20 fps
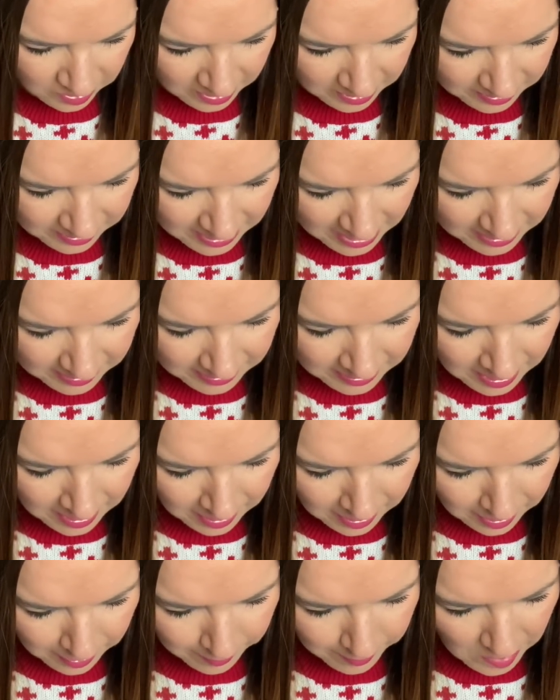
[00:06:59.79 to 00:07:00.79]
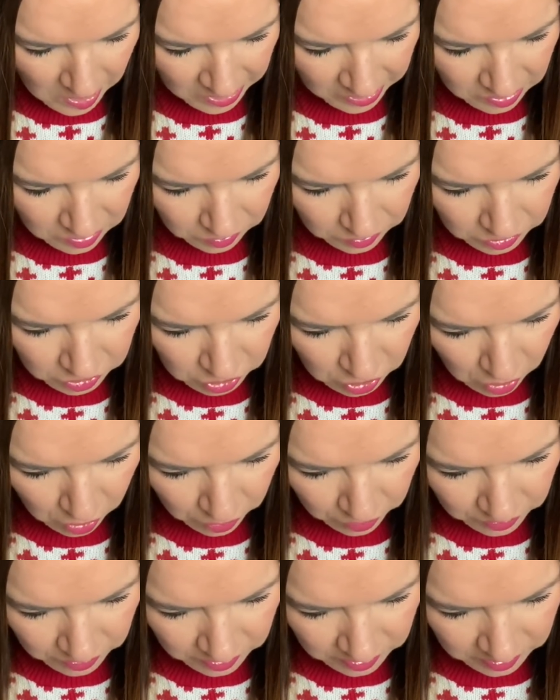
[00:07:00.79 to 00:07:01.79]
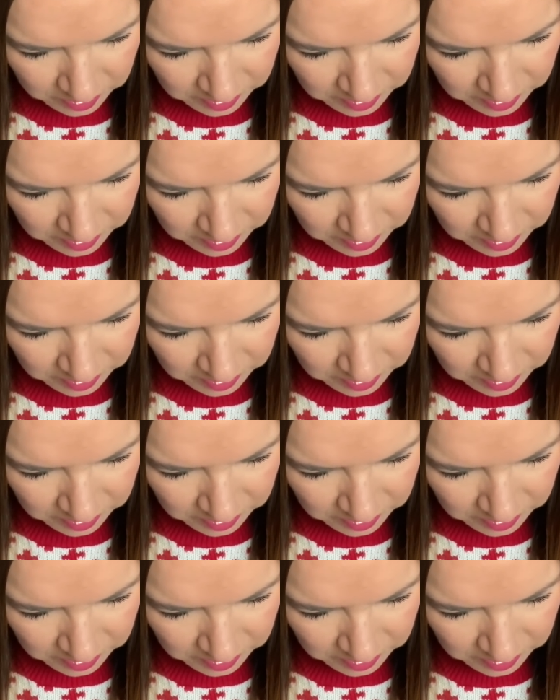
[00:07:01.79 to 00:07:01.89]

It says Michael John,